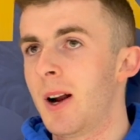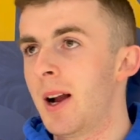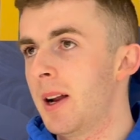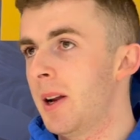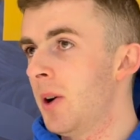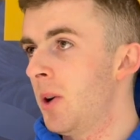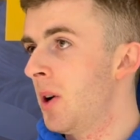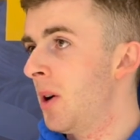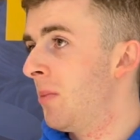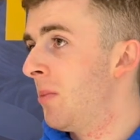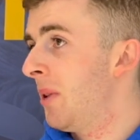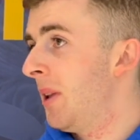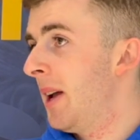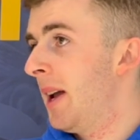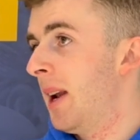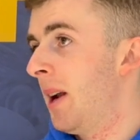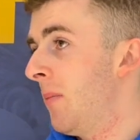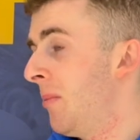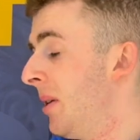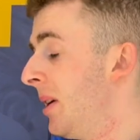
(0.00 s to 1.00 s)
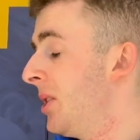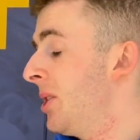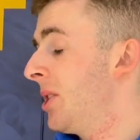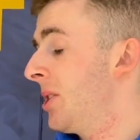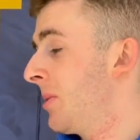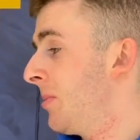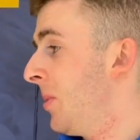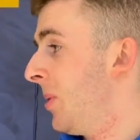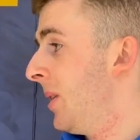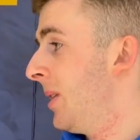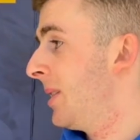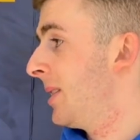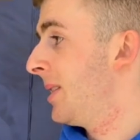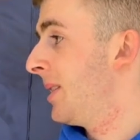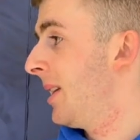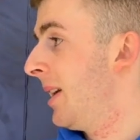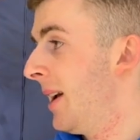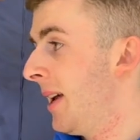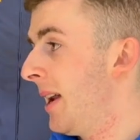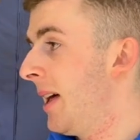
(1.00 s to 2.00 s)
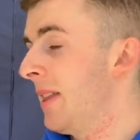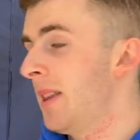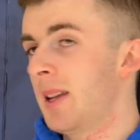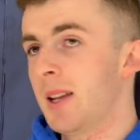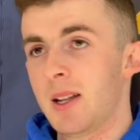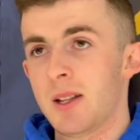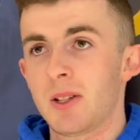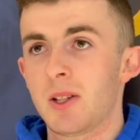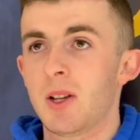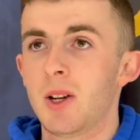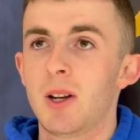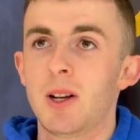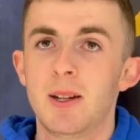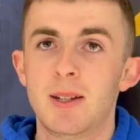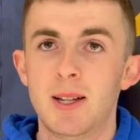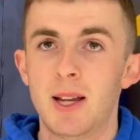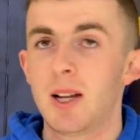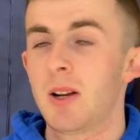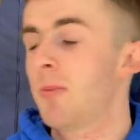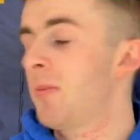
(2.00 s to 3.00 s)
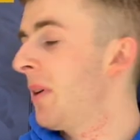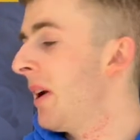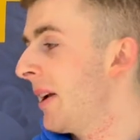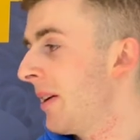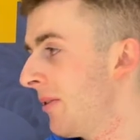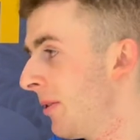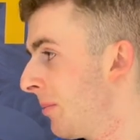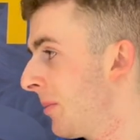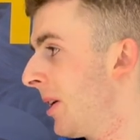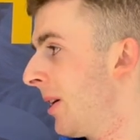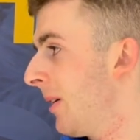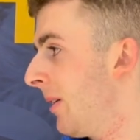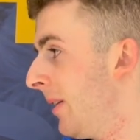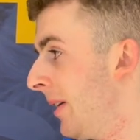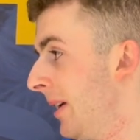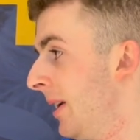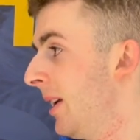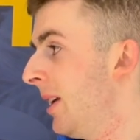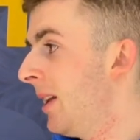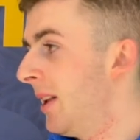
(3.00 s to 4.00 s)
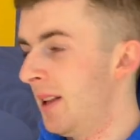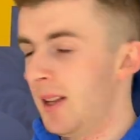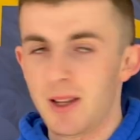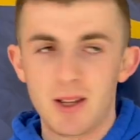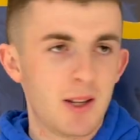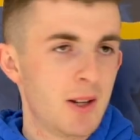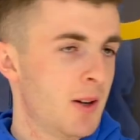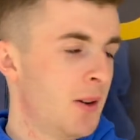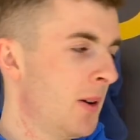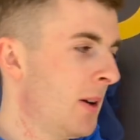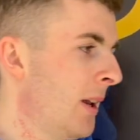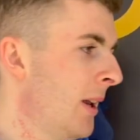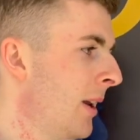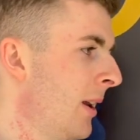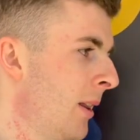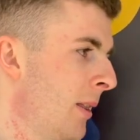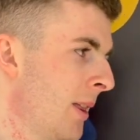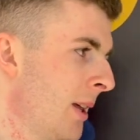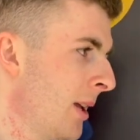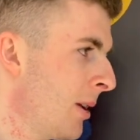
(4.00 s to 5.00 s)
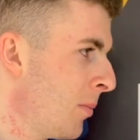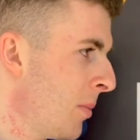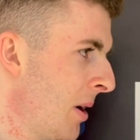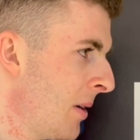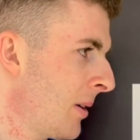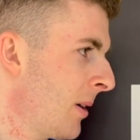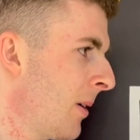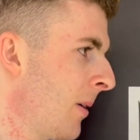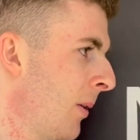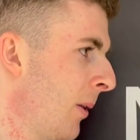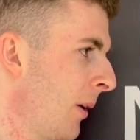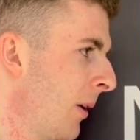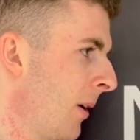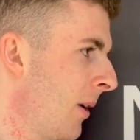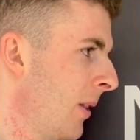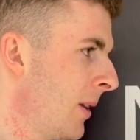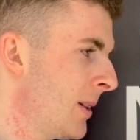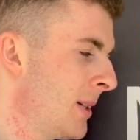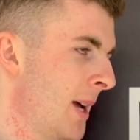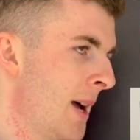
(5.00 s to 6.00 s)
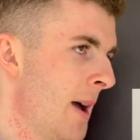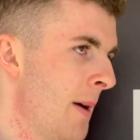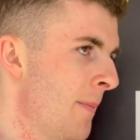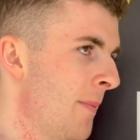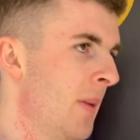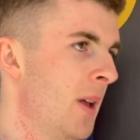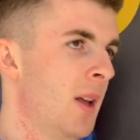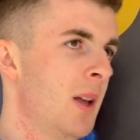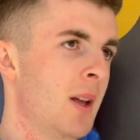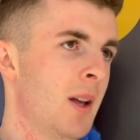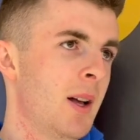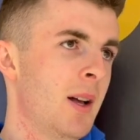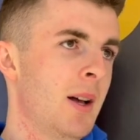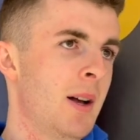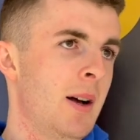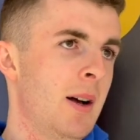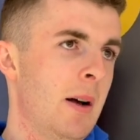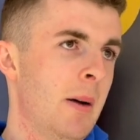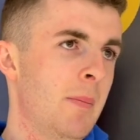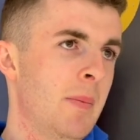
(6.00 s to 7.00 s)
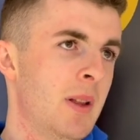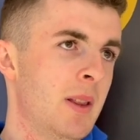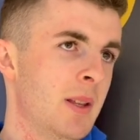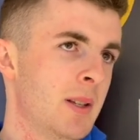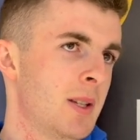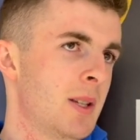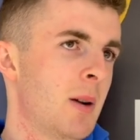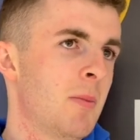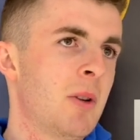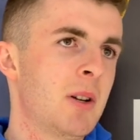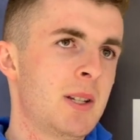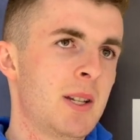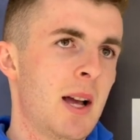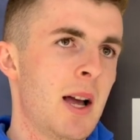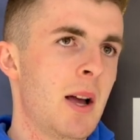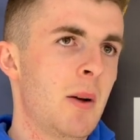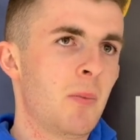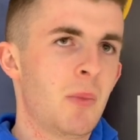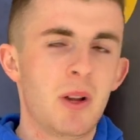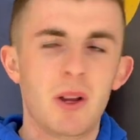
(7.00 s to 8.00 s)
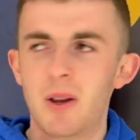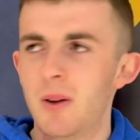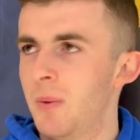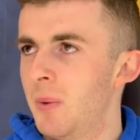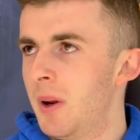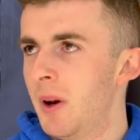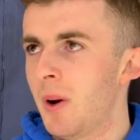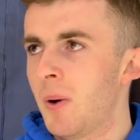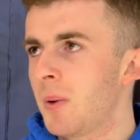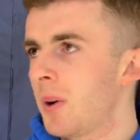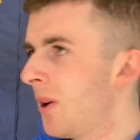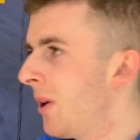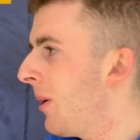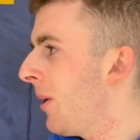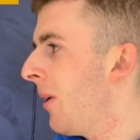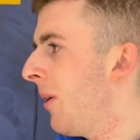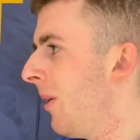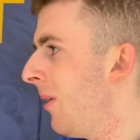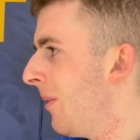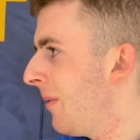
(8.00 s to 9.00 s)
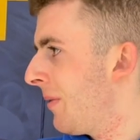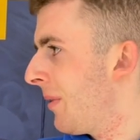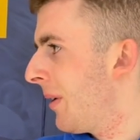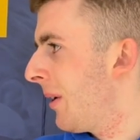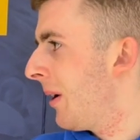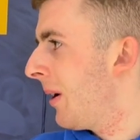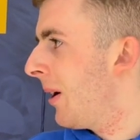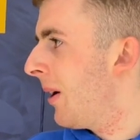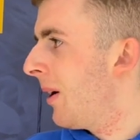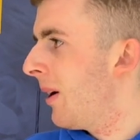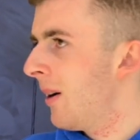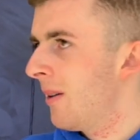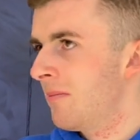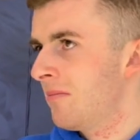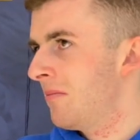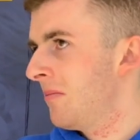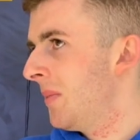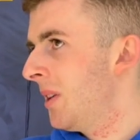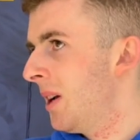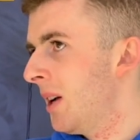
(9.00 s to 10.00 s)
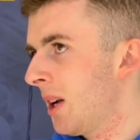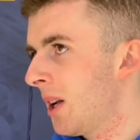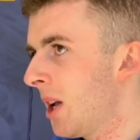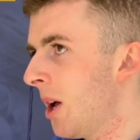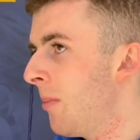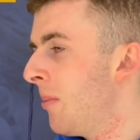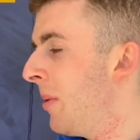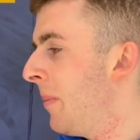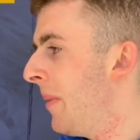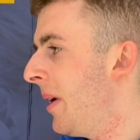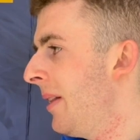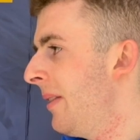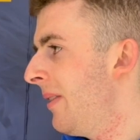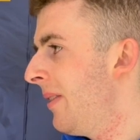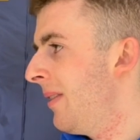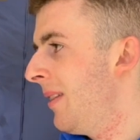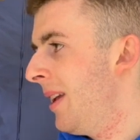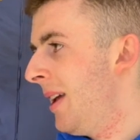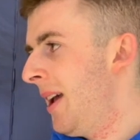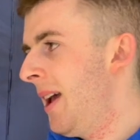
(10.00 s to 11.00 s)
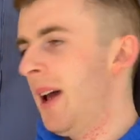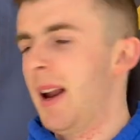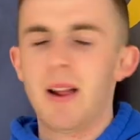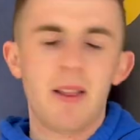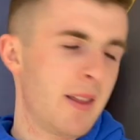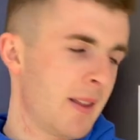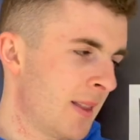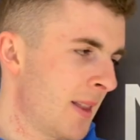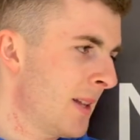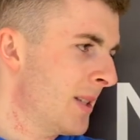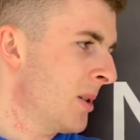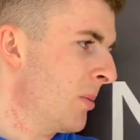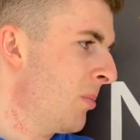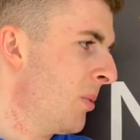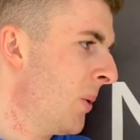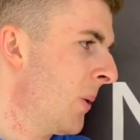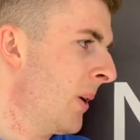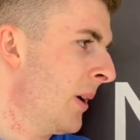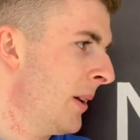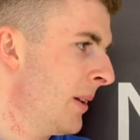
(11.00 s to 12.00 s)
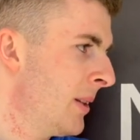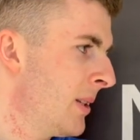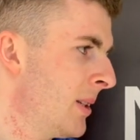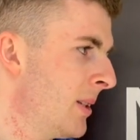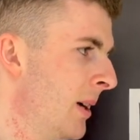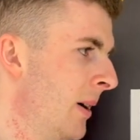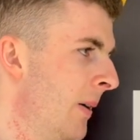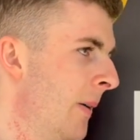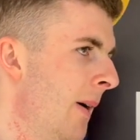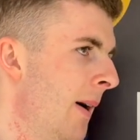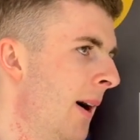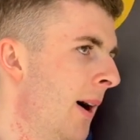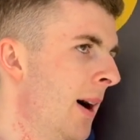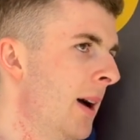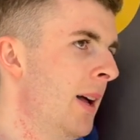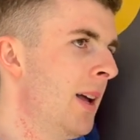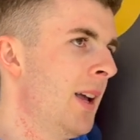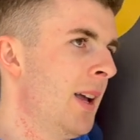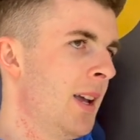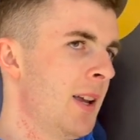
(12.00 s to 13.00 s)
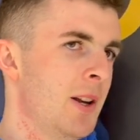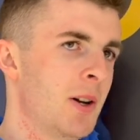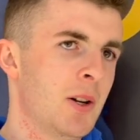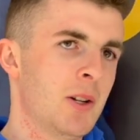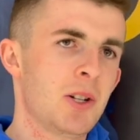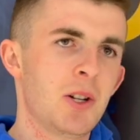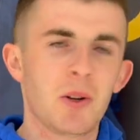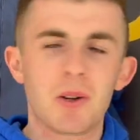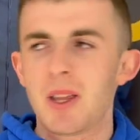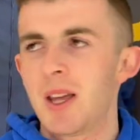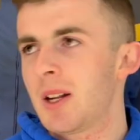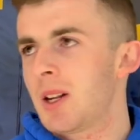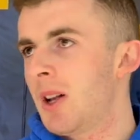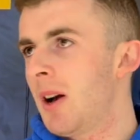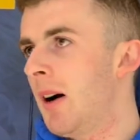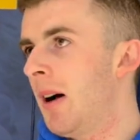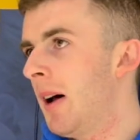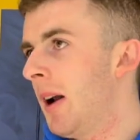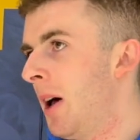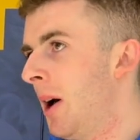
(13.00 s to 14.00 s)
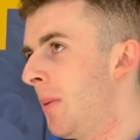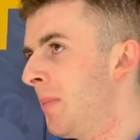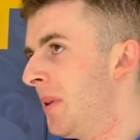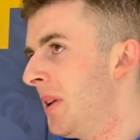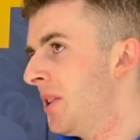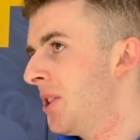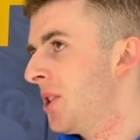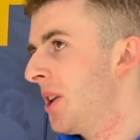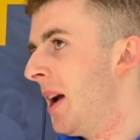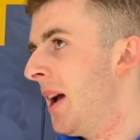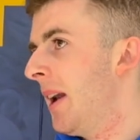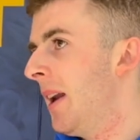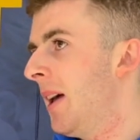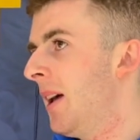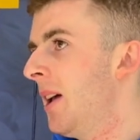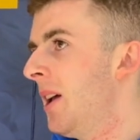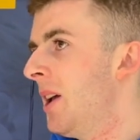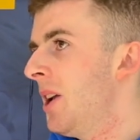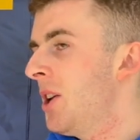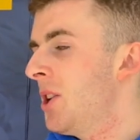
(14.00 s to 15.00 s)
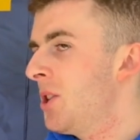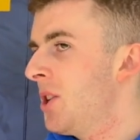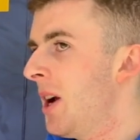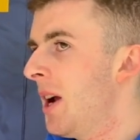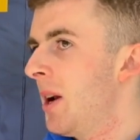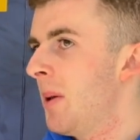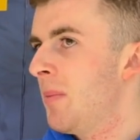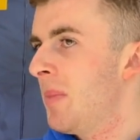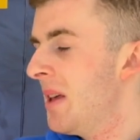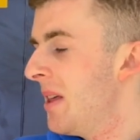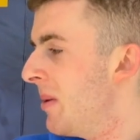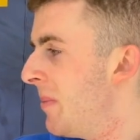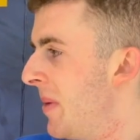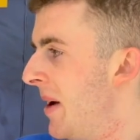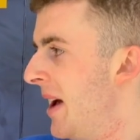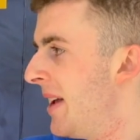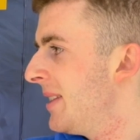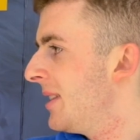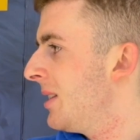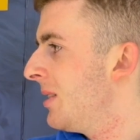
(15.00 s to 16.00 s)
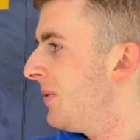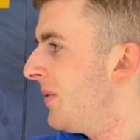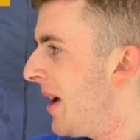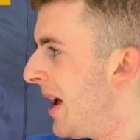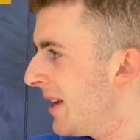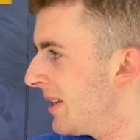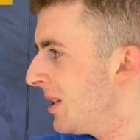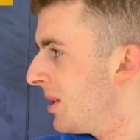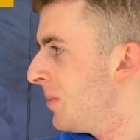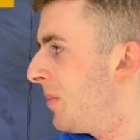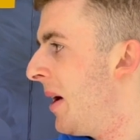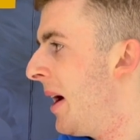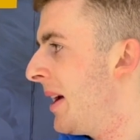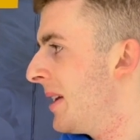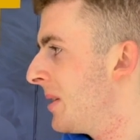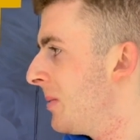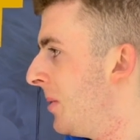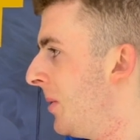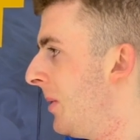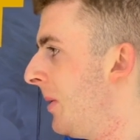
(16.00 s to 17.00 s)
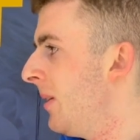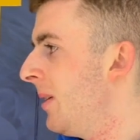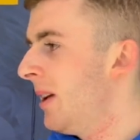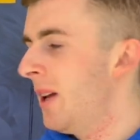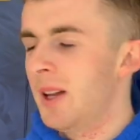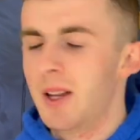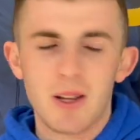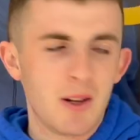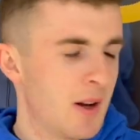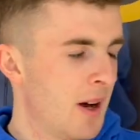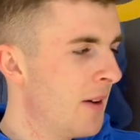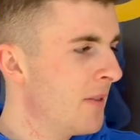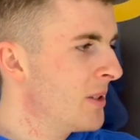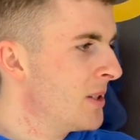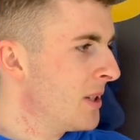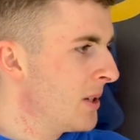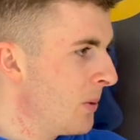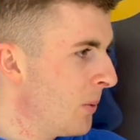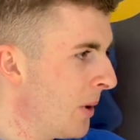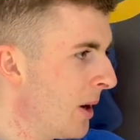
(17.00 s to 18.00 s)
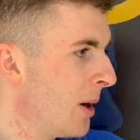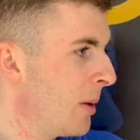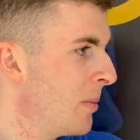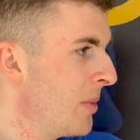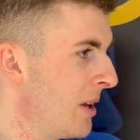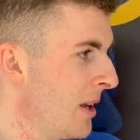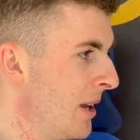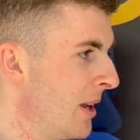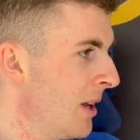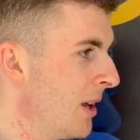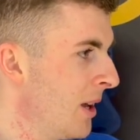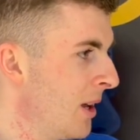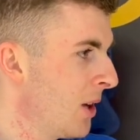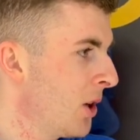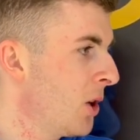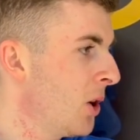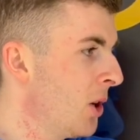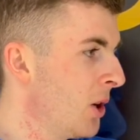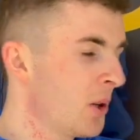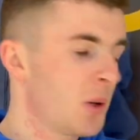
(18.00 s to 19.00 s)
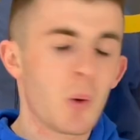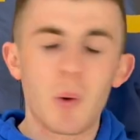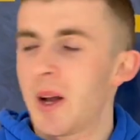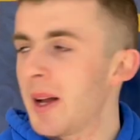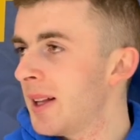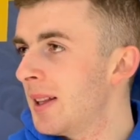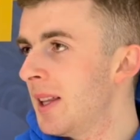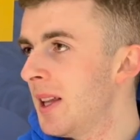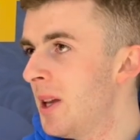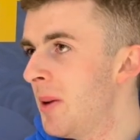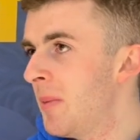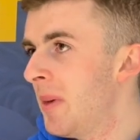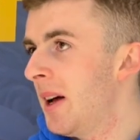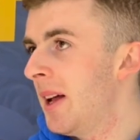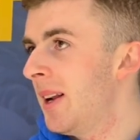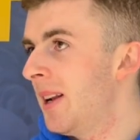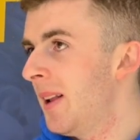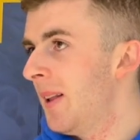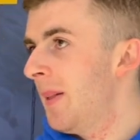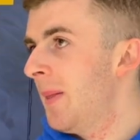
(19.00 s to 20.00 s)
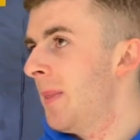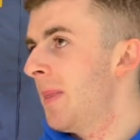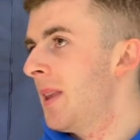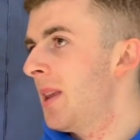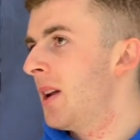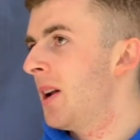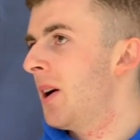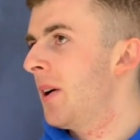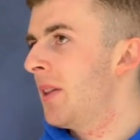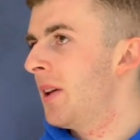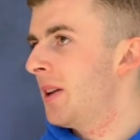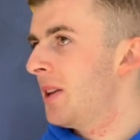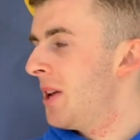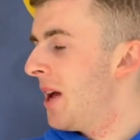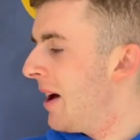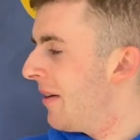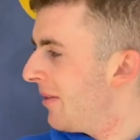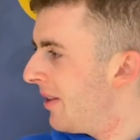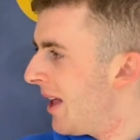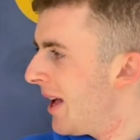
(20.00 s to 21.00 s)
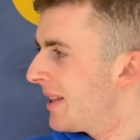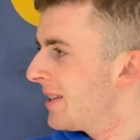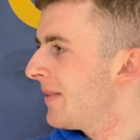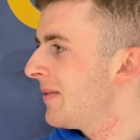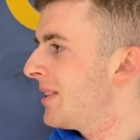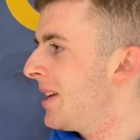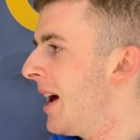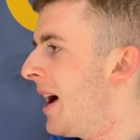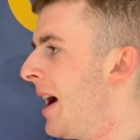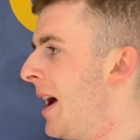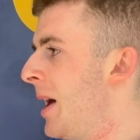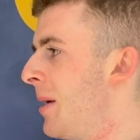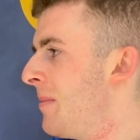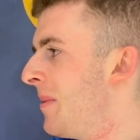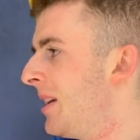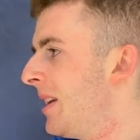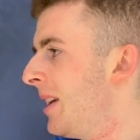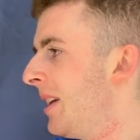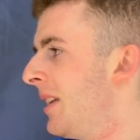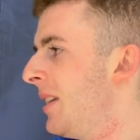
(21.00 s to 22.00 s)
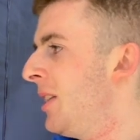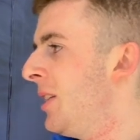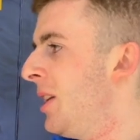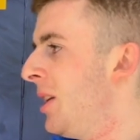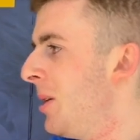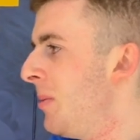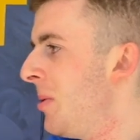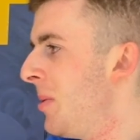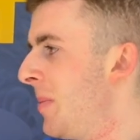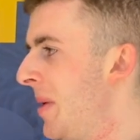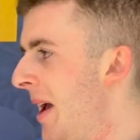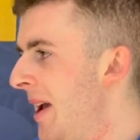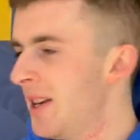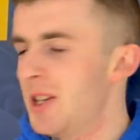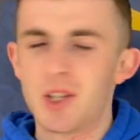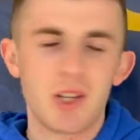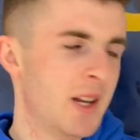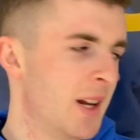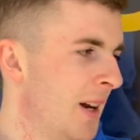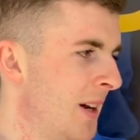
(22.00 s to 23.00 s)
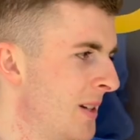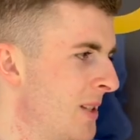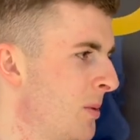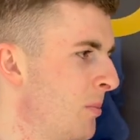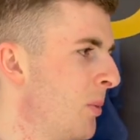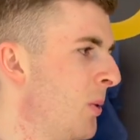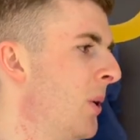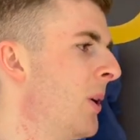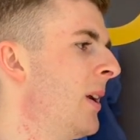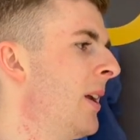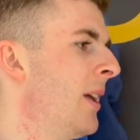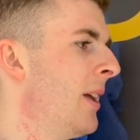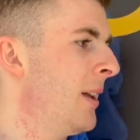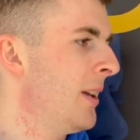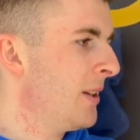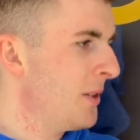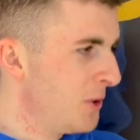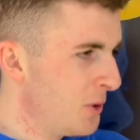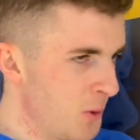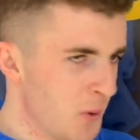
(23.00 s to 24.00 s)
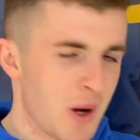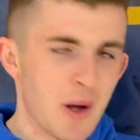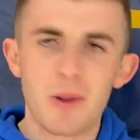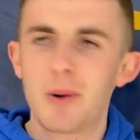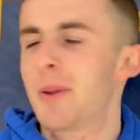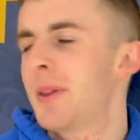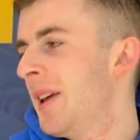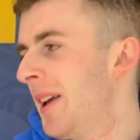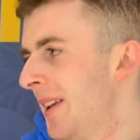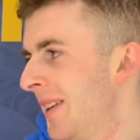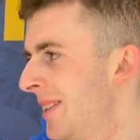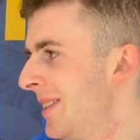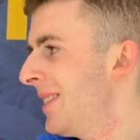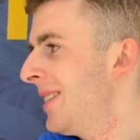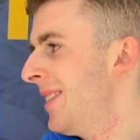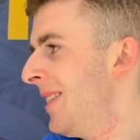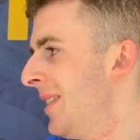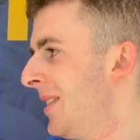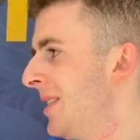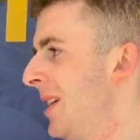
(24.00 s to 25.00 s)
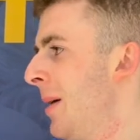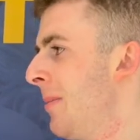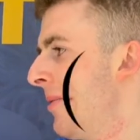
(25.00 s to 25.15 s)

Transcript: I grew up playing a bunch of sports, and I think it's good to take a break from curling. Like you don't need to think about curling all the time. Um, in the summertime, we we don't curl for a couple months, and I think that's important. So uh, you know, don't get caught up in trying to trying to be the best as fast as possible. You know, obviously you want to be good quickly, but you know that you have lots of time and, and you need to be patient. And it's important to do other things on top